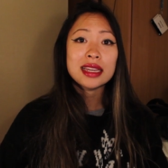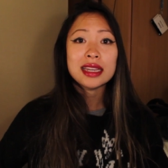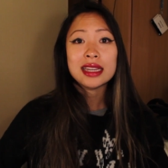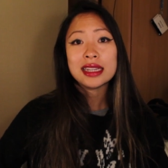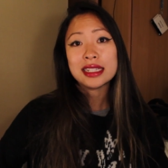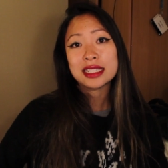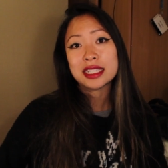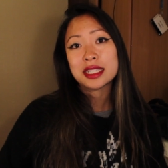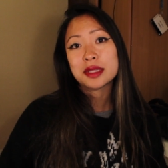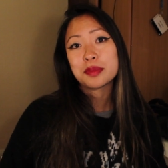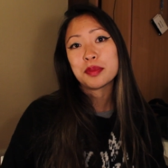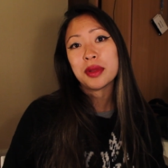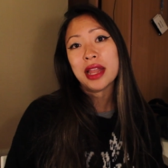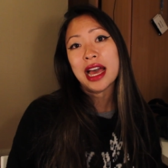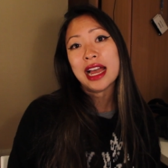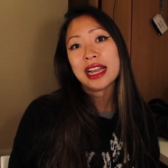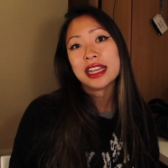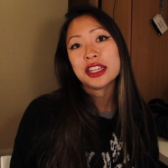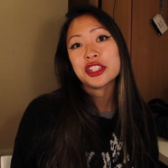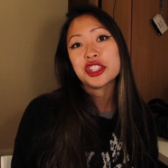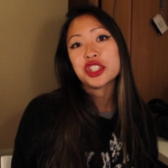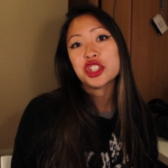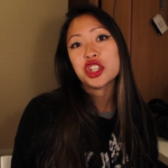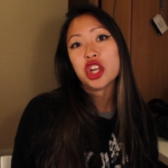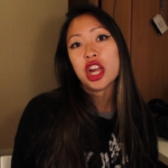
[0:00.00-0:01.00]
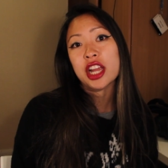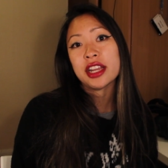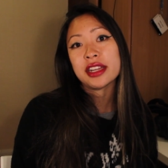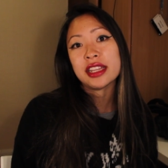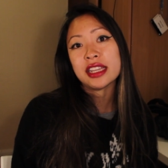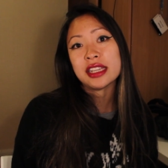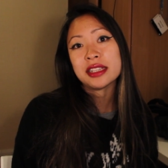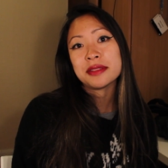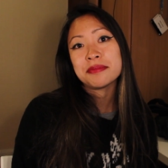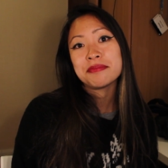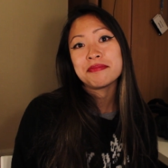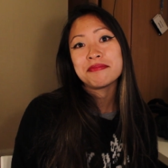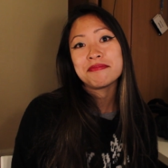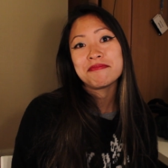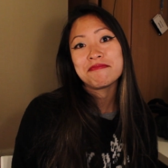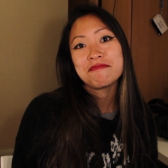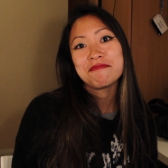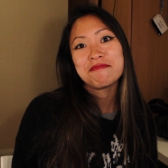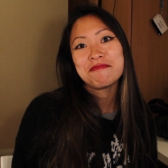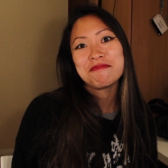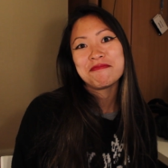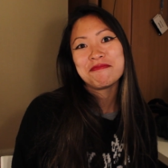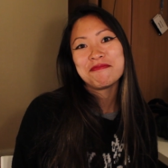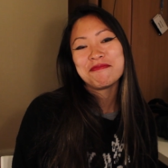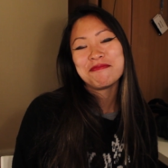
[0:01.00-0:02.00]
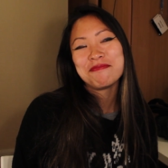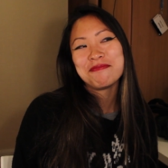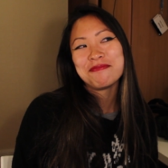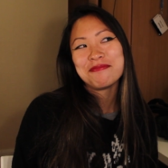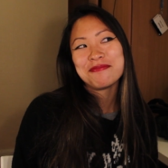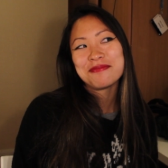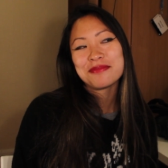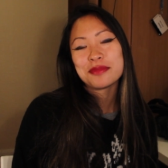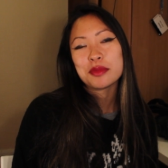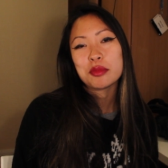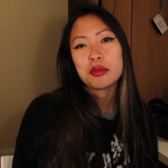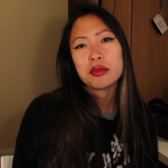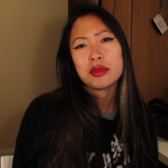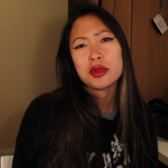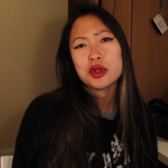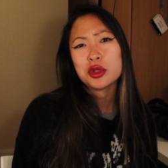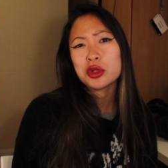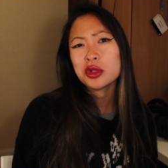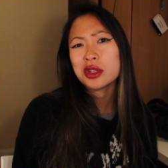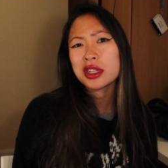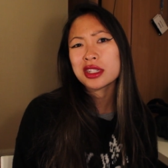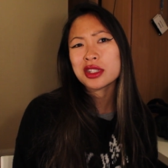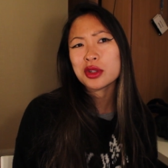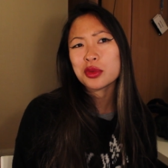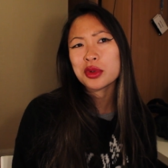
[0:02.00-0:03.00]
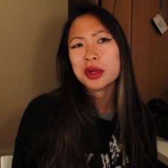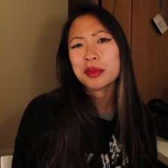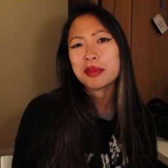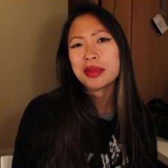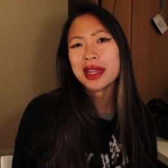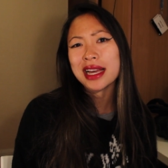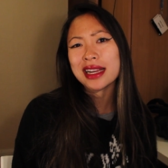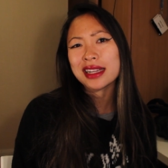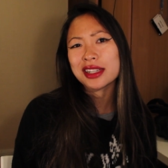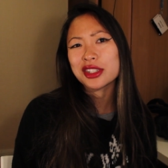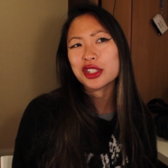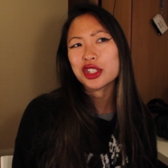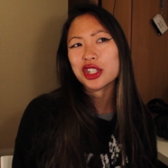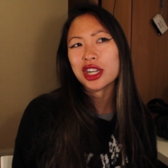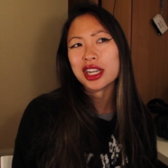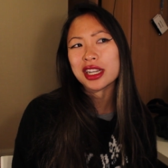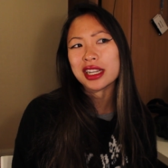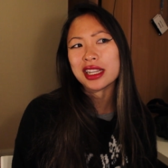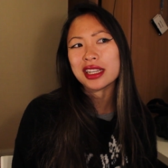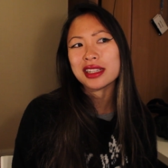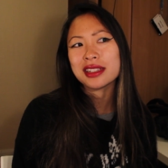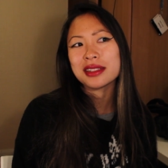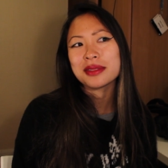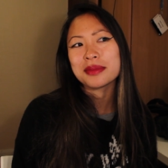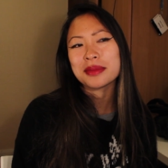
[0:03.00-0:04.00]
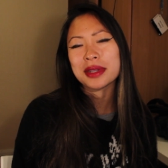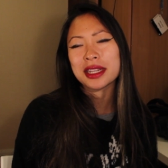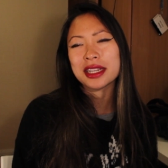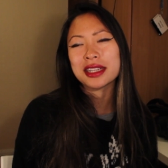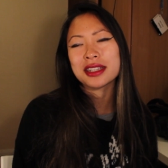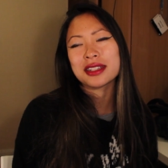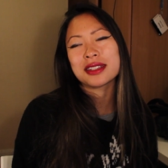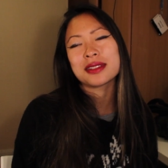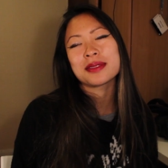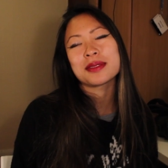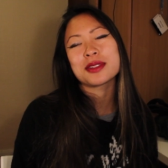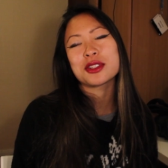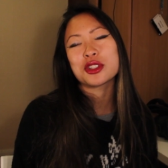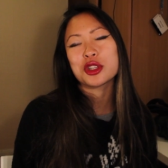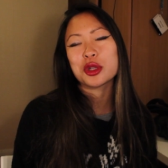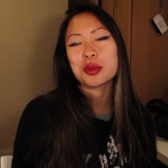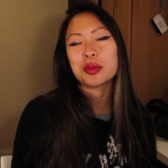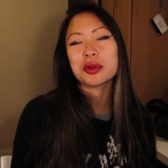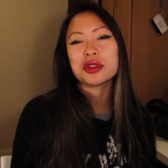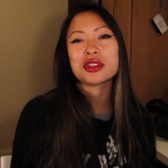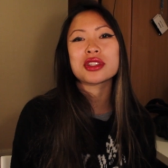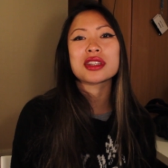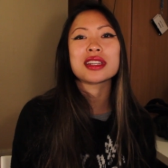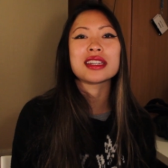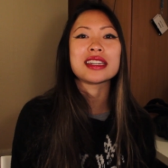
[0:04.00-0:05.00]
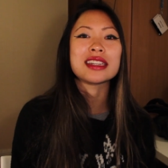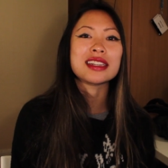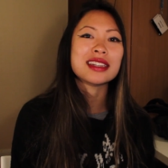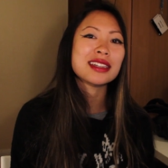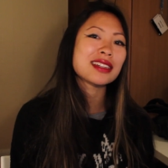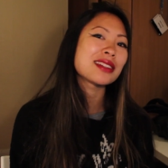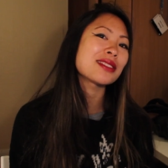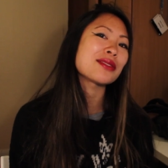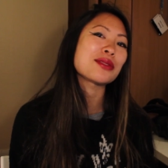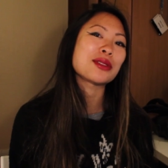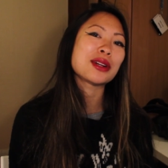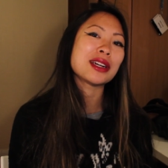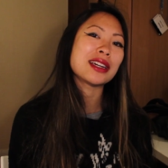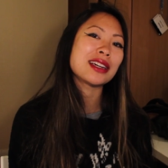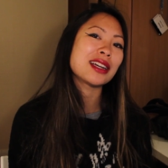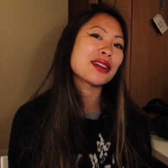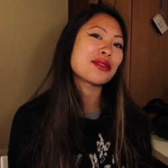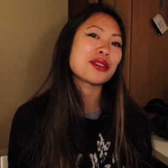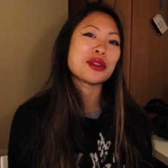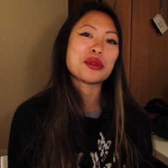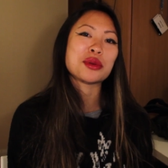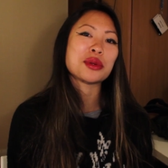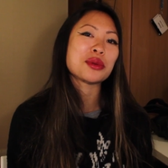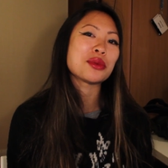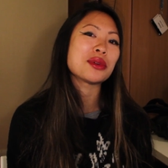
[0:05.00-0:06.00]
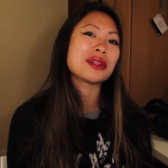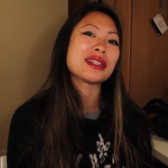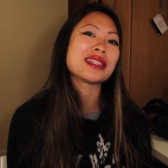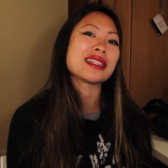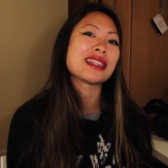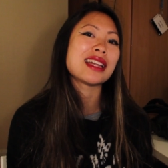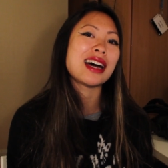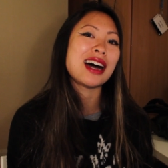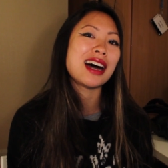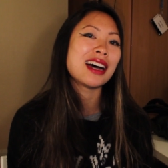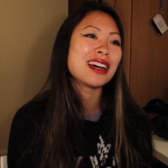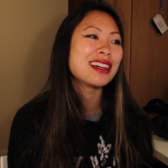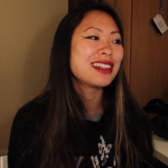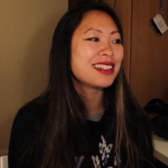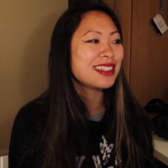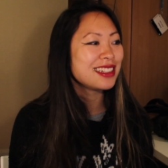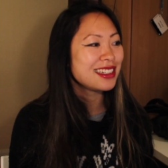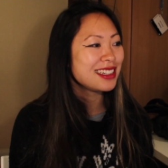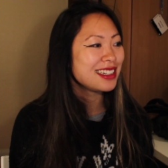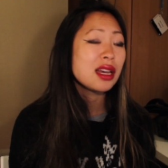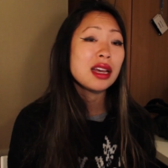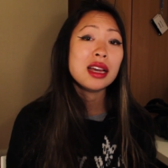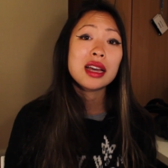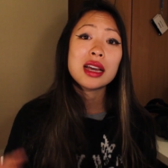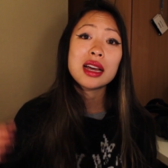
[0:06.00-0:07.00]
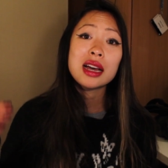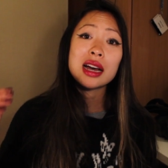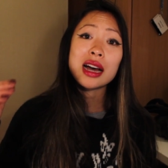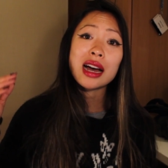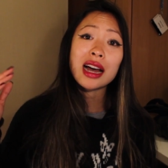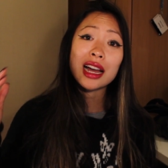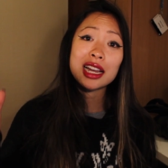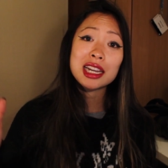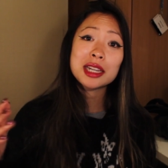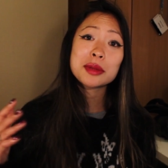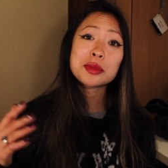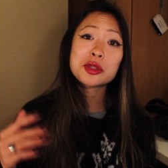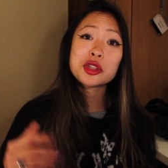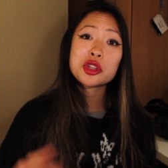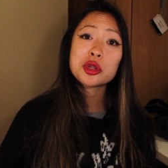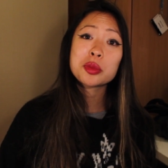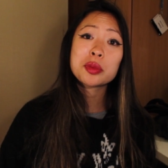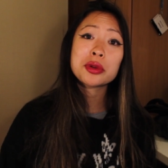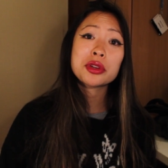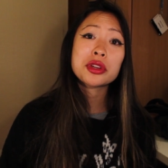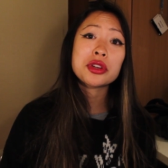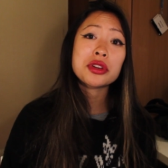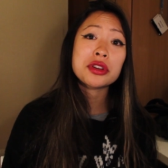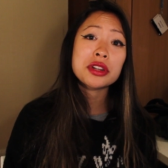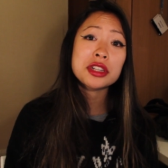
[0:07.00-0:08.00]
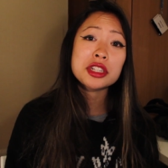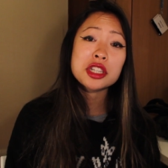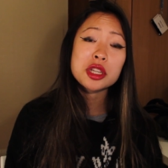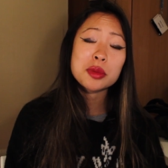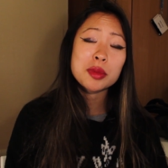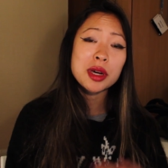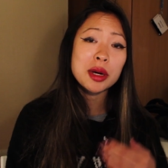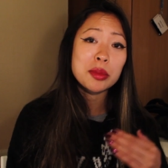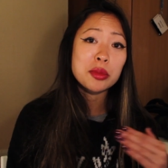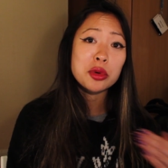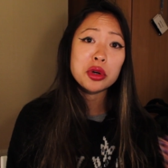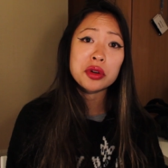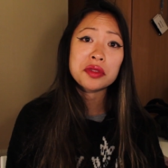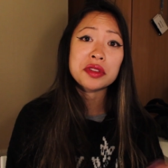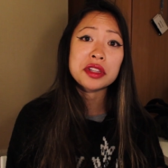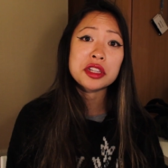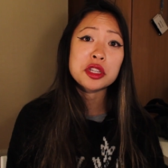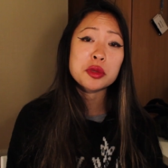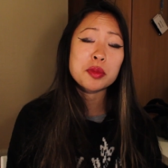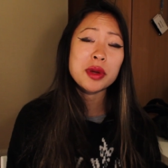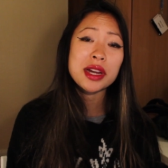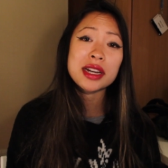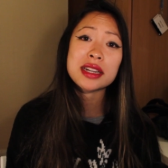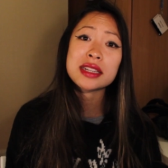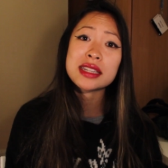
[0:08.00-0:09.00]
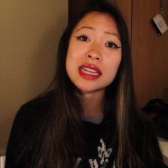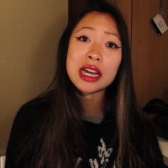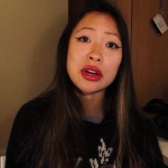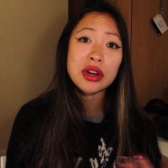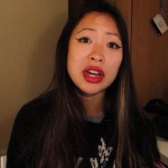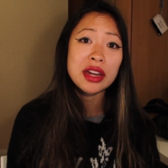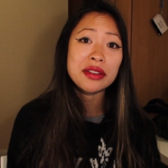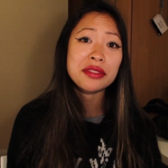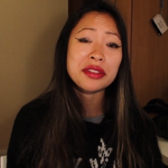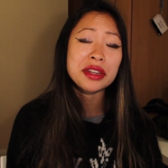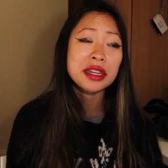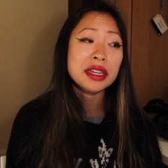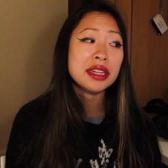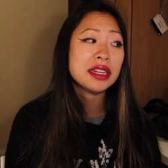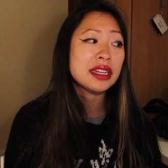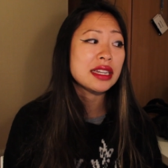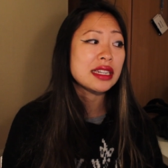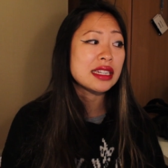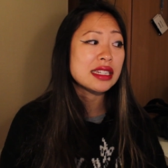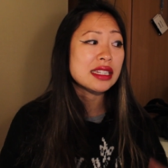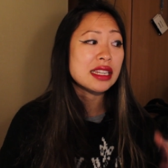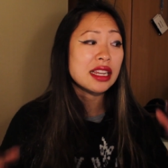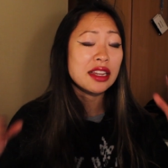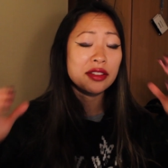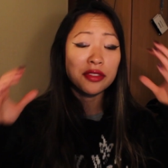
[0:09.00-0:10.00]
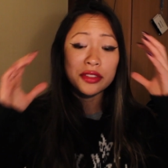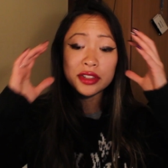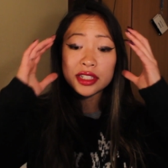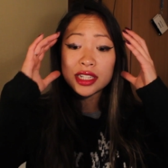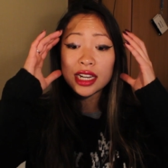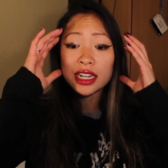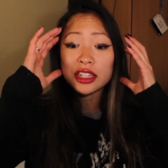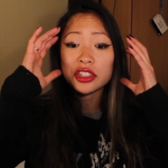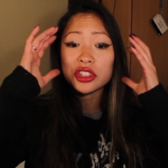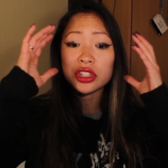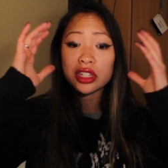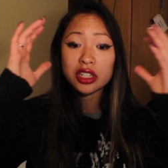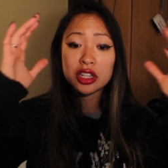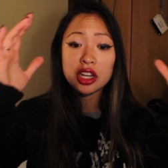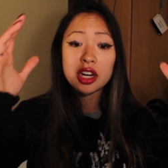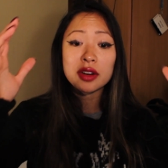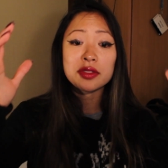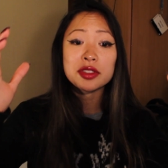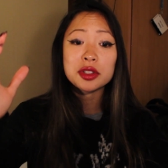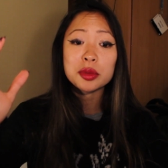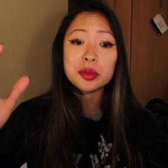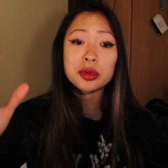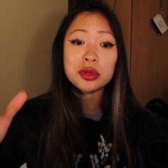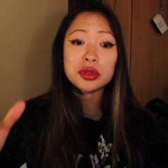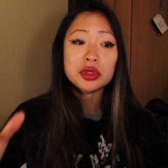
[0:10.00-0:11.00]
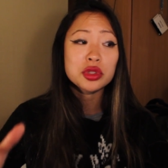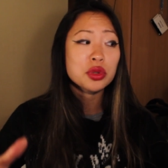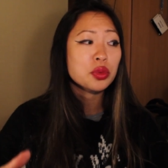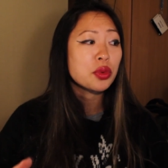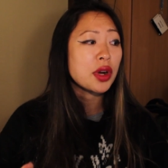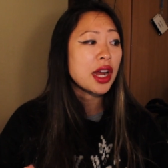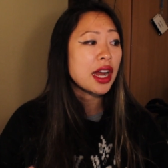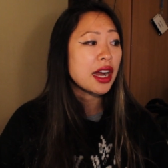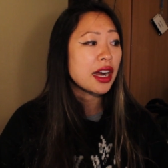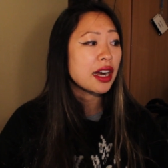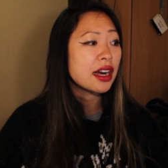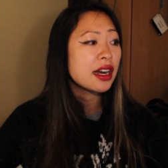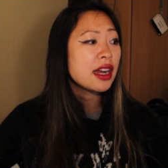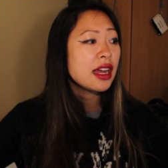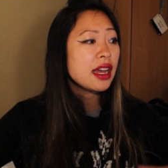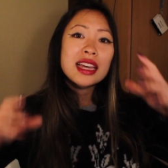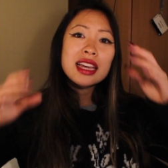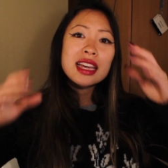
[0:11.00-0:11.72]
it's black and shiny. Who doesn't want black and shiny? Like super sleek, right? Everyone wants that. I am super curious about more of the specs, how heavy it is, if it's actually comfortable to wear.